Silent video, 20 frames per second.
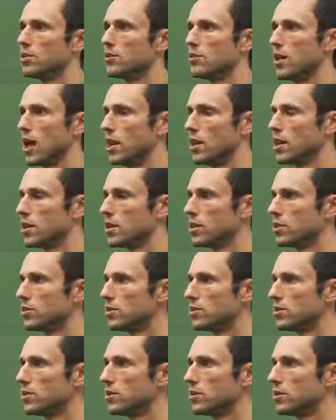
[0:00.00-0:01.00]
that
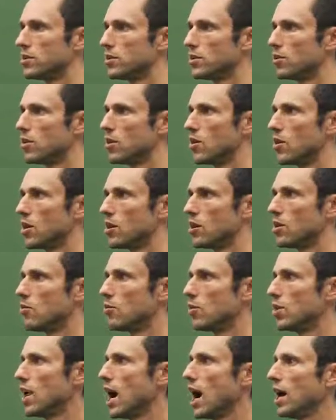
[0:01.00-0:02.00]

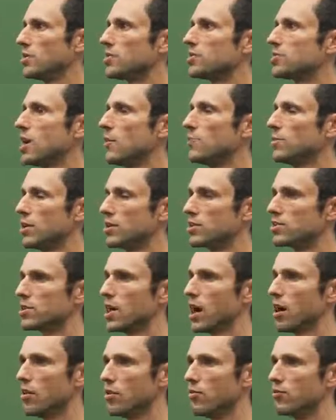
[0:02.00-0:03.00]
we're not separate
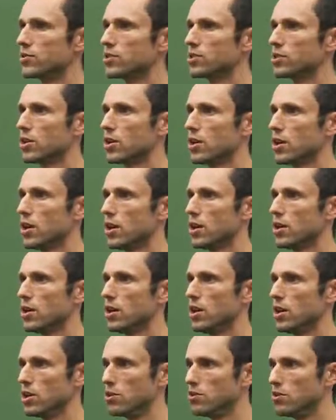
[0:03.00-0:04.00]
selves
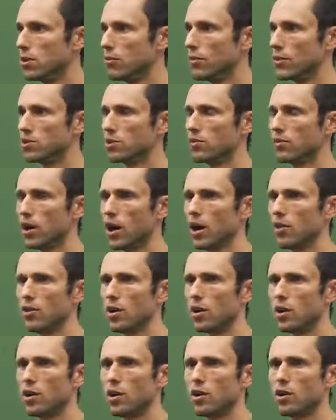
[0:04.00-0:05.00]
in a universe of
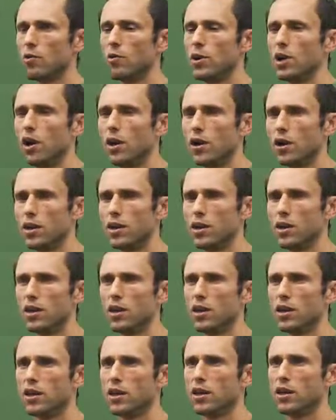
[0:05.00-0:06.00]
other. We are
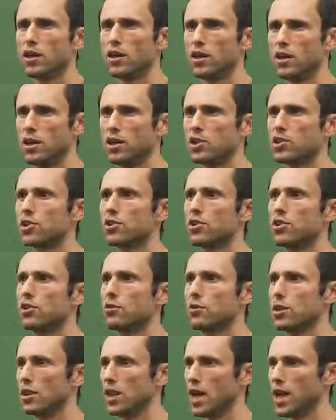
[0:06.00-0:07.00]

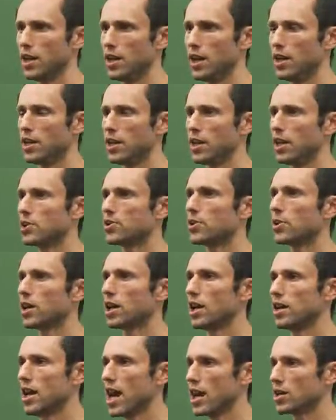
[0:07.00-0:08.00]
interrelated,
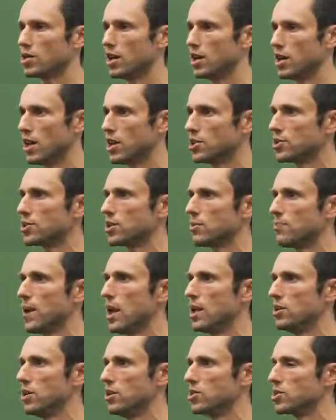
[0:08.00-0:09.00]
interconnected,
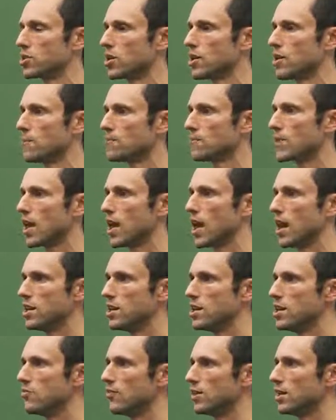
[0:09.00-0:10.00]
interdependent,
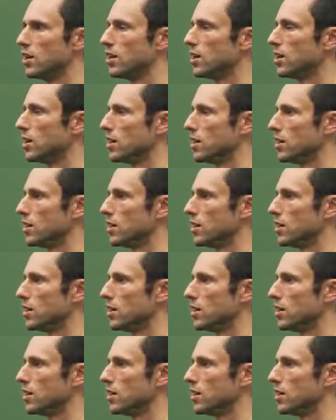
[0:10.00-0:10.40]
and even